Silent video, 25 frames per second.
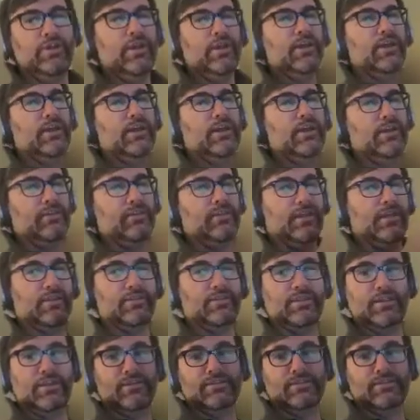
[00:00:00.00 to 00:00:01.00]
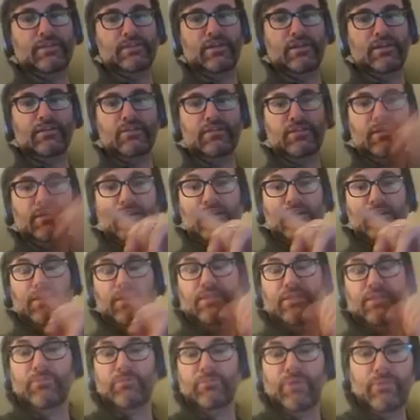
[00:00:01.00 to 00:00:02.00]
that the sun, the
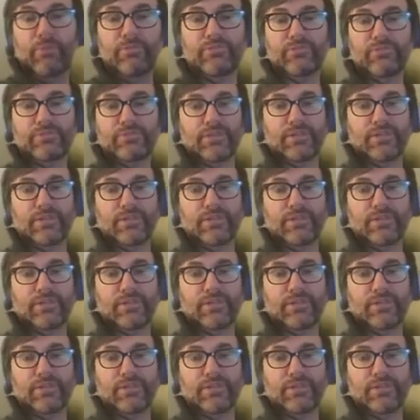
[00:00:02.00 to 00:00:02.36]
Bible says